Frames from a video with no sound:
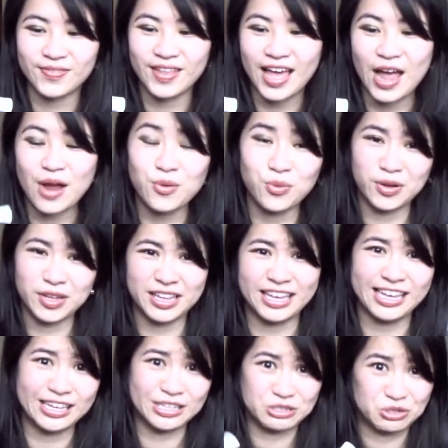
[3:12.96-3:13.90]
I
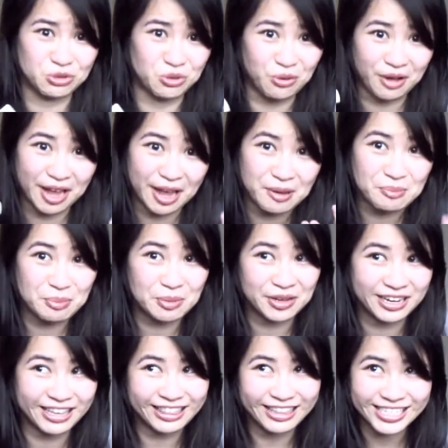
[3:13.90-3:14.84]
really enjoy
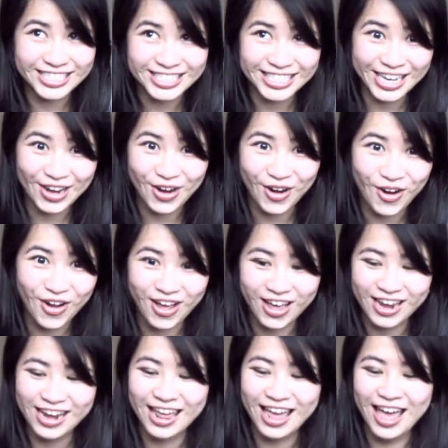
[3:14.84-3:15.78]
putting this layer
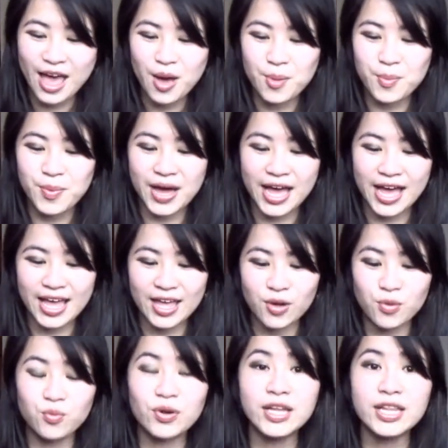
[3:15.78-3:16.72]
on, but
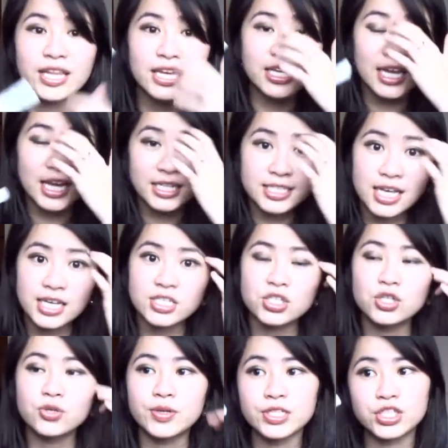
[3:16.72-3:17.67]
it really does
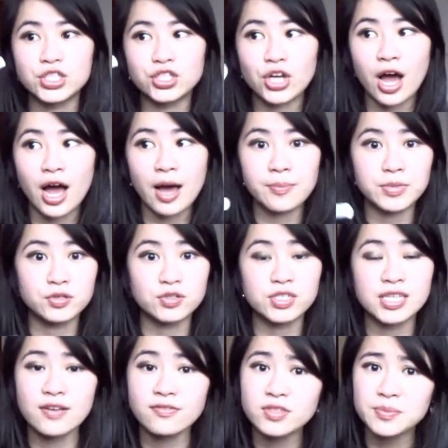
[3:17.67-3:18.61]
do its job. You just
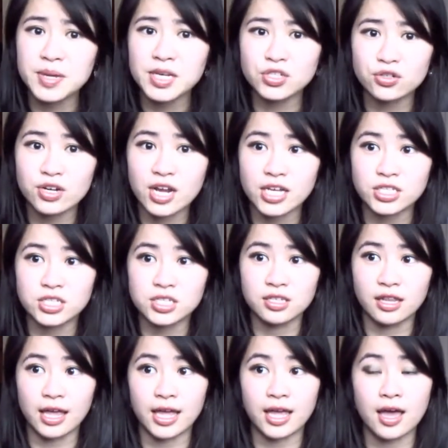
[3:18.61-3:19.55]
have to make sure not to
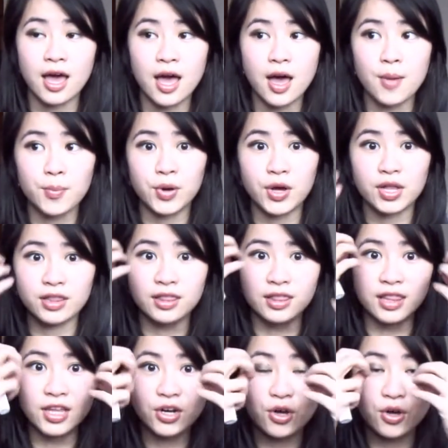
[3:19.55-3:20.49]
like put
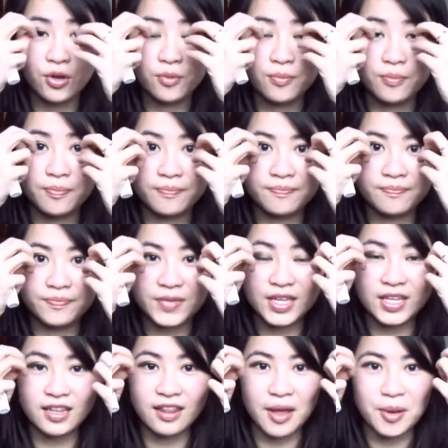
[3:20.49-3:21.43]
little
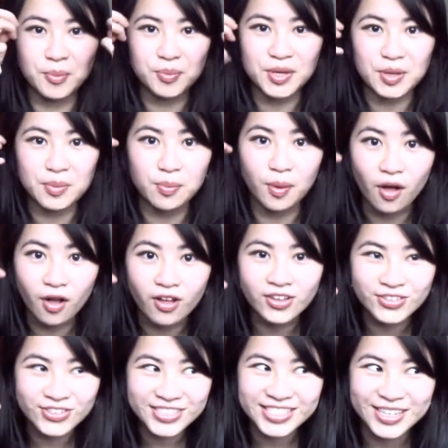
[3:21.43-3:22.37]
clumpy
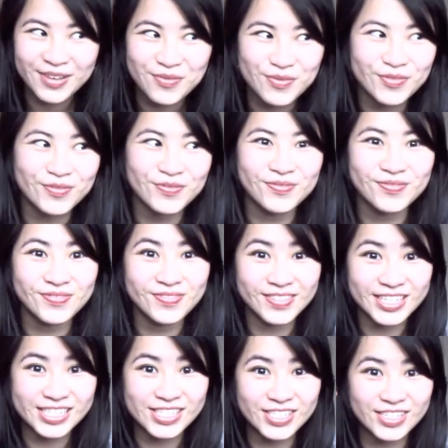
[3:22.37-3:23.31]
balls of
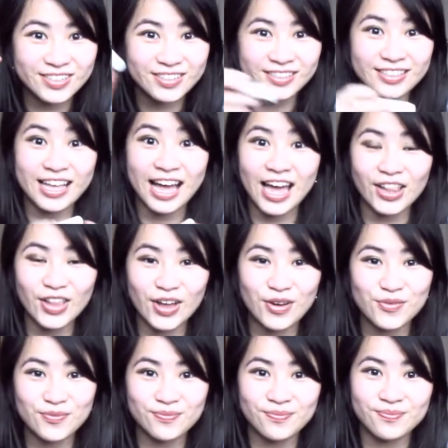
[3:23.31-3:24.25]
this
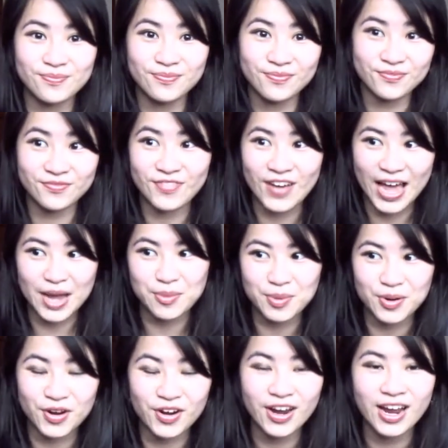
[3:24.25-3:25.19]
nylon
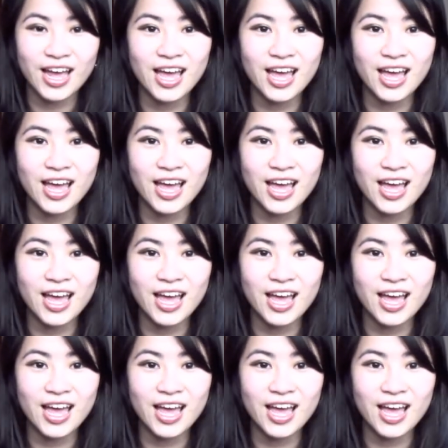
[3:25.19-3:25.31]
fiber